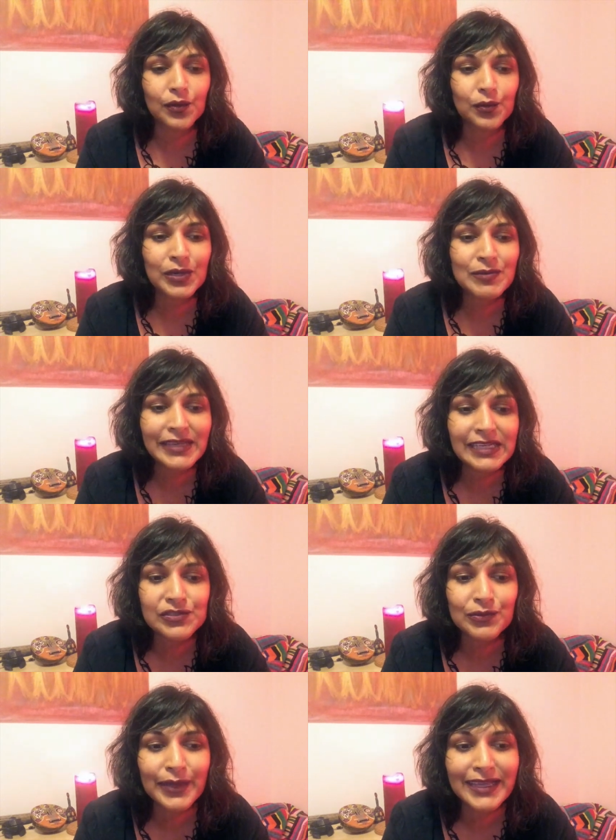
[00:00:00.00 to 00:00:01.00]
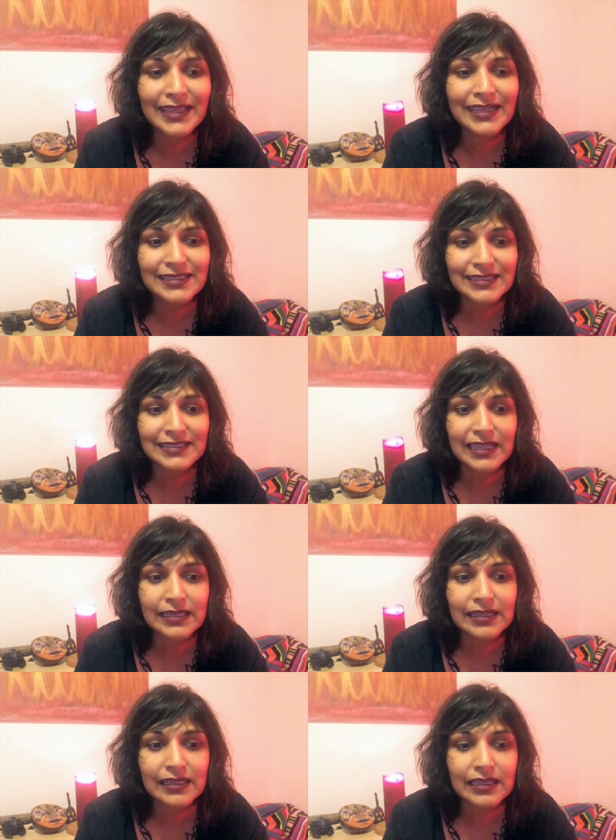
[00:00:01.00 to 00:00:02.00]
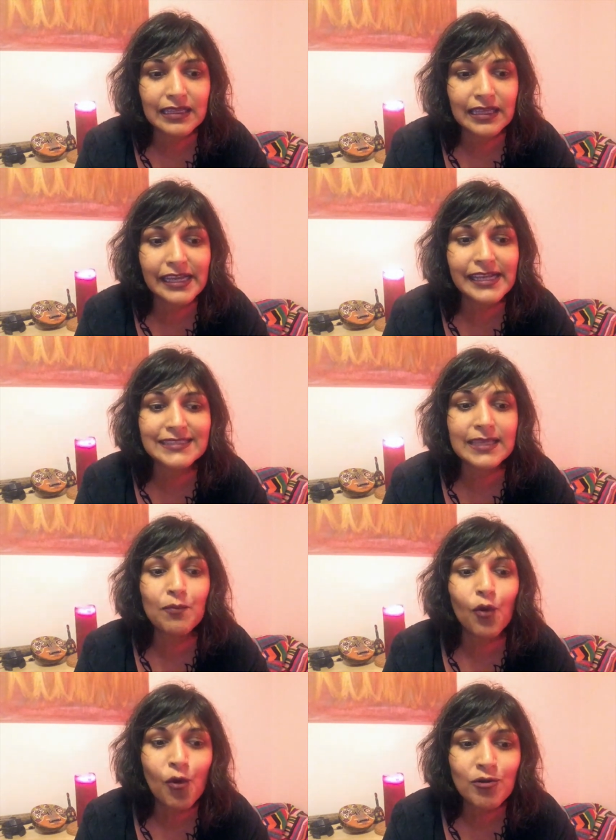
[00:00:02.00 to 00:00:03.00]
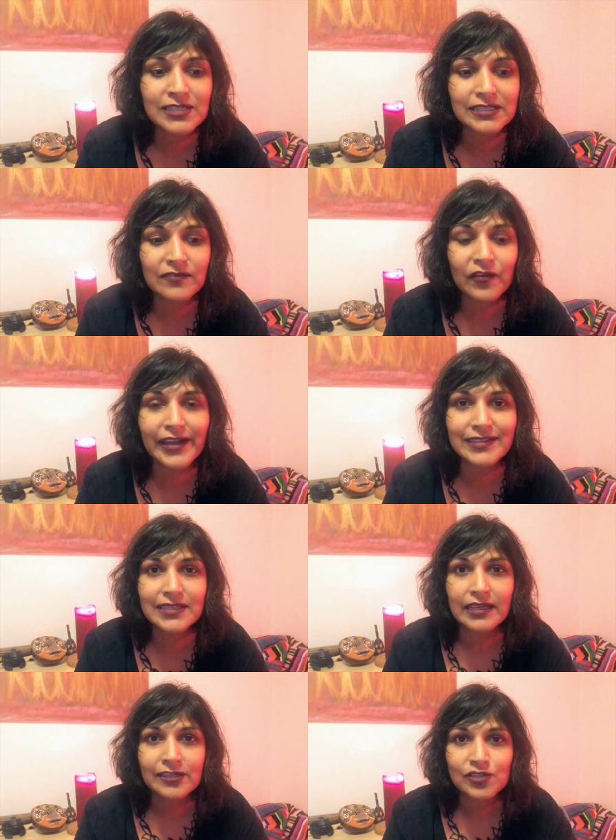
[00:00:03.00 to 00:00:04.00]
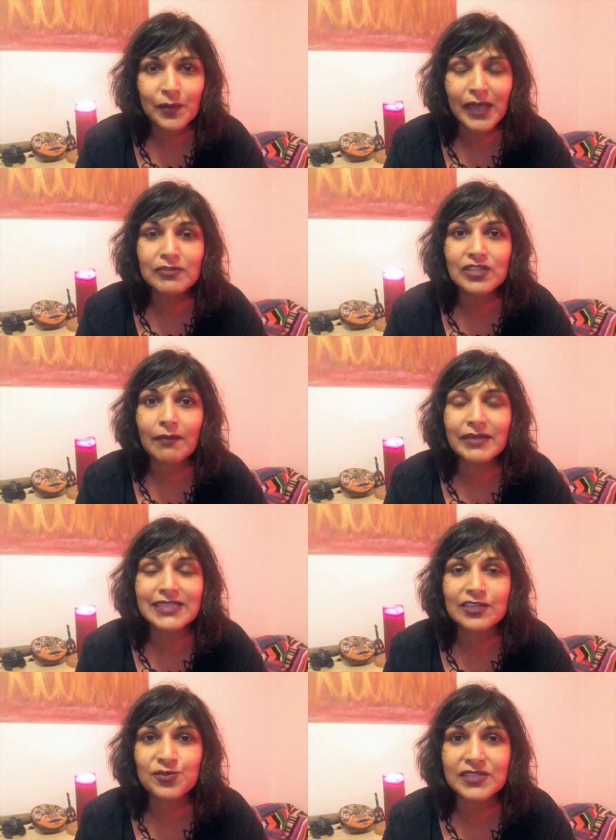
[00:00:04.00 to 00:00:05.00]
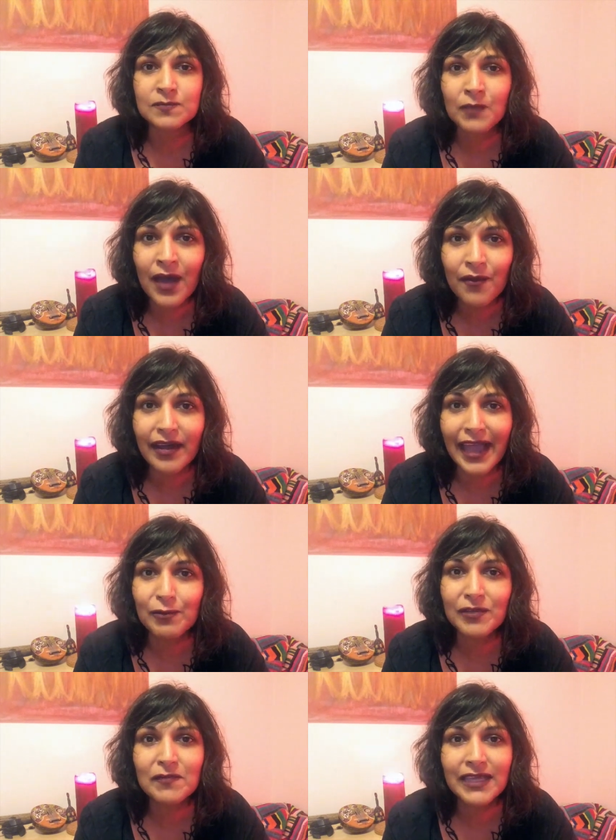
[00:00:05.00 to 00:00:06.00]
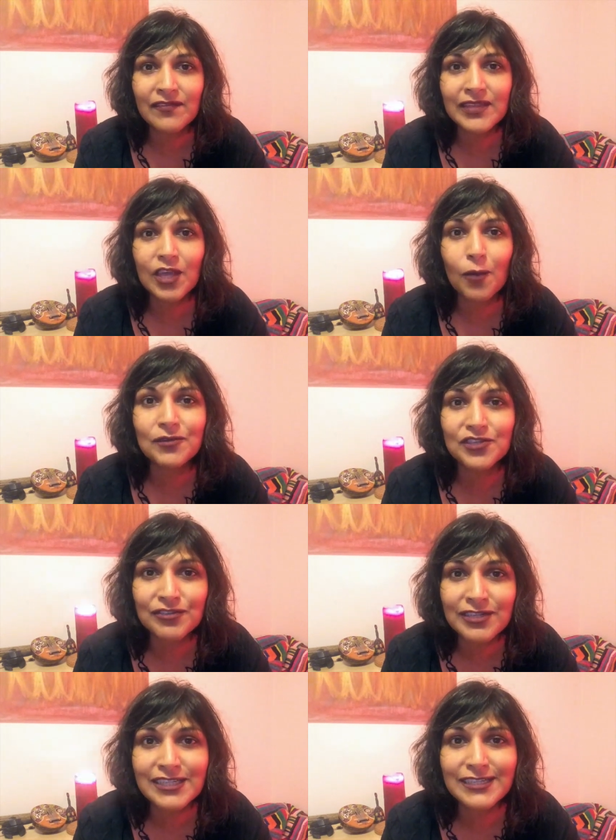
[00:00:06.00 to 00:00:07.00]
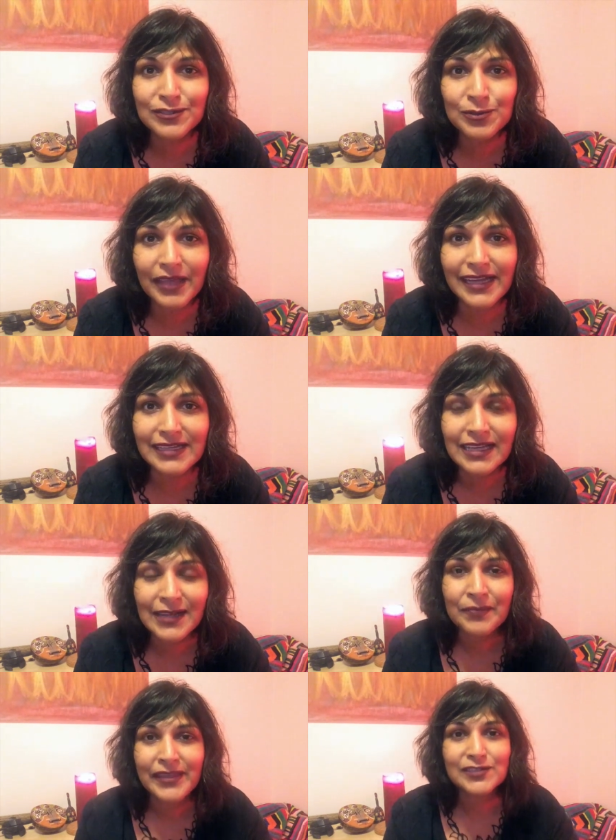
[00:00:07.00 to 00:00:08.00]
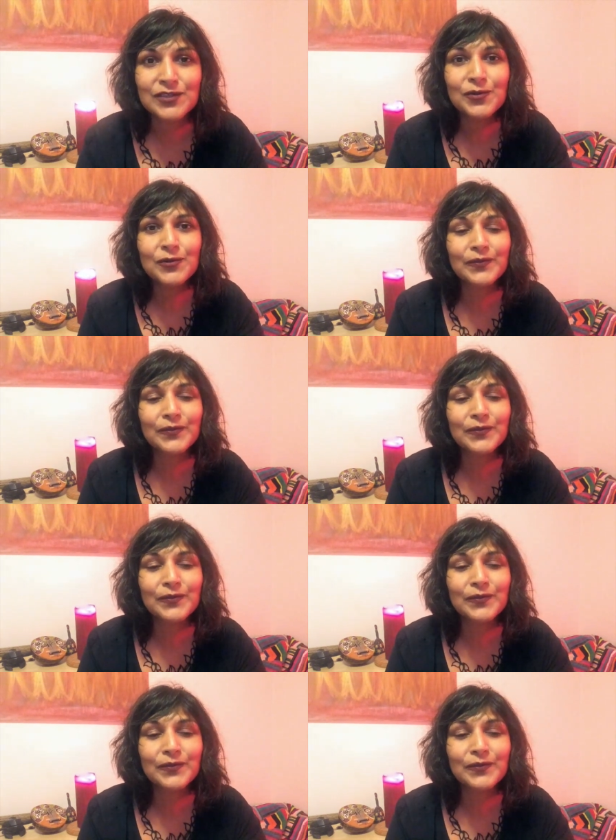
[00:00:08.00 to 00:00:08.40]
what we need to realize is that it's important for us to be able to come in touch with this power. And we've been given the opportunity to do that. So,